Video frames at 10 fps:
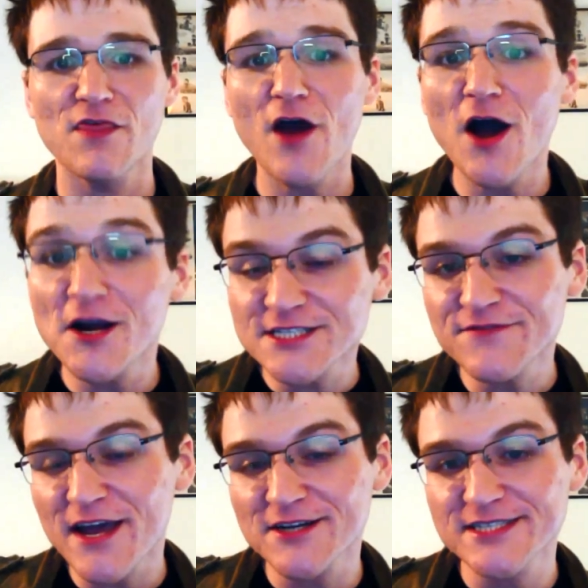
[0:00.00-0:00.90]
The art of
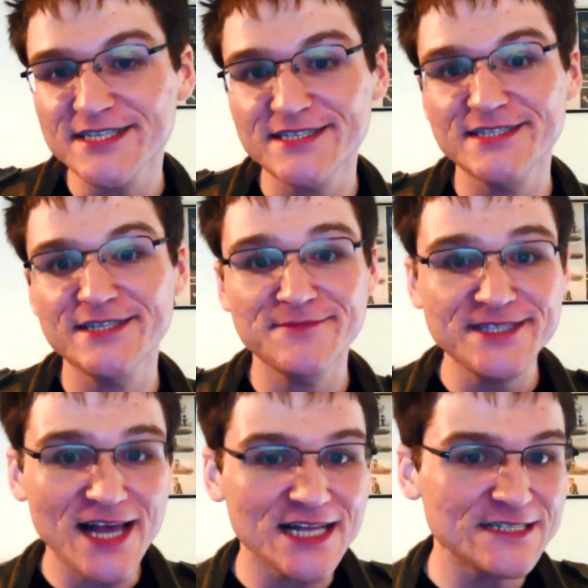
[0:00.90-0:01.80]
garrisons
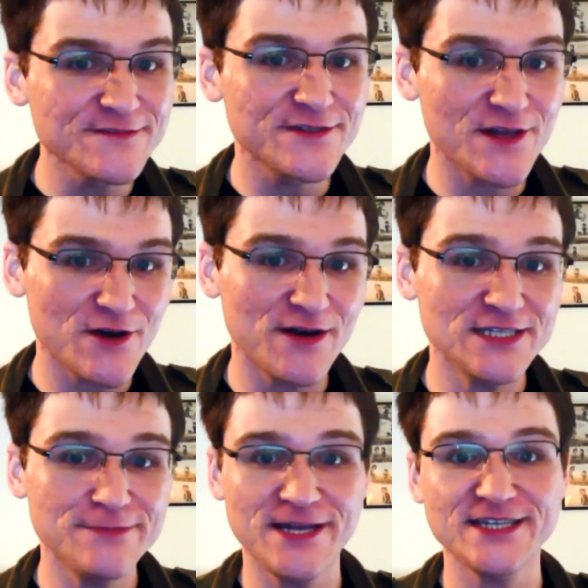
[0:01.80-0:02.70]
themselves, though,
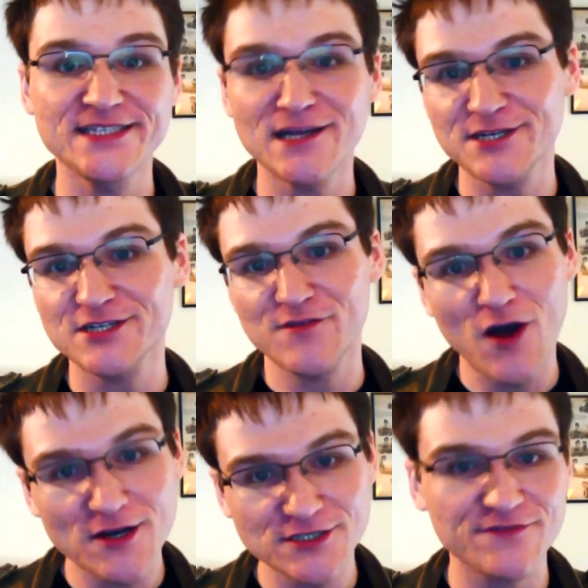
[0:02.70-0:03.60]
has been a subject of
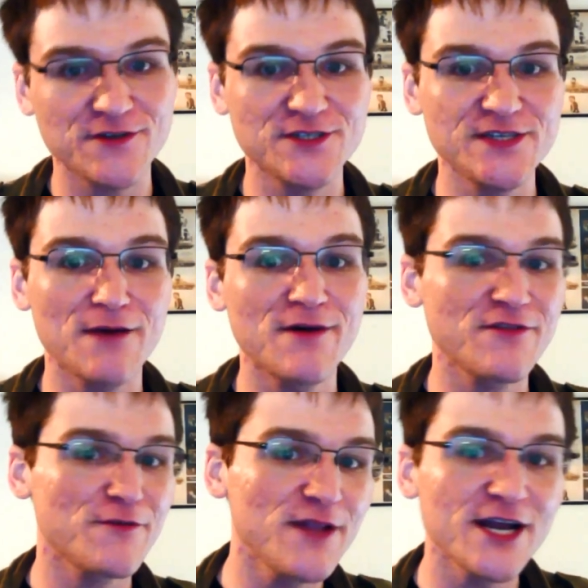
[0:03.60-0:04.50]
controversy
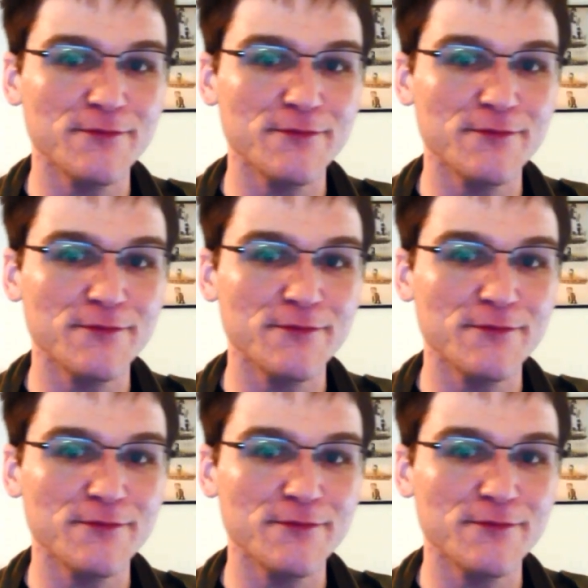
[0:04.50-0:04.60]
among the player